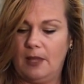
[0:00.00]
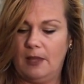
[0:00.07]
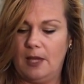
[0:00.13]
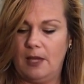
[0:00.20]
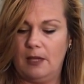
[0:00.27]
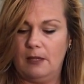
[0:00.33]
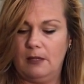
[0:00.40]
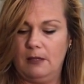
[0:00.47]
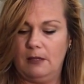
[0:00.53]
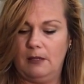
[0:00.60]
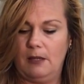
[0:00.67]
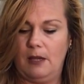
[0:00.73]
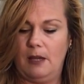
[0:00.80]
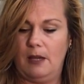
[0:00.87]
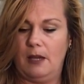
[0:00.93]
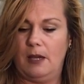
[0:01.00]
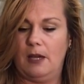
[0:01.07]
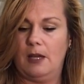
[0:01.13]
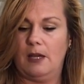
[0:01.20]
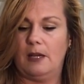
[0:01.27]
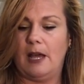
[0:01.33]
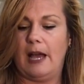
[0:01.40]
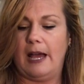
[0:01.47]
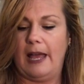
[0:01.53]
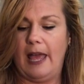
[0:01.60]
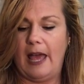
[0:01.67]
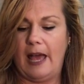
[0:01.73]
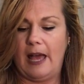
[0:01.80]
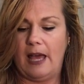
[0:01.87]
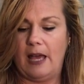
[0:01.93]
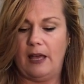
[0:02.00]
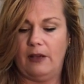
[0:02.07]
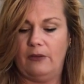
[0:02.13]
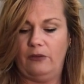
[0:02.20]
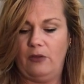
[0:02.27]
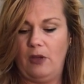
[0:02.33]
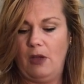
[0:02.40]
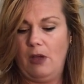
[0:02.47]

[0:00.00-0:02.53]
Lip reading: things, and I have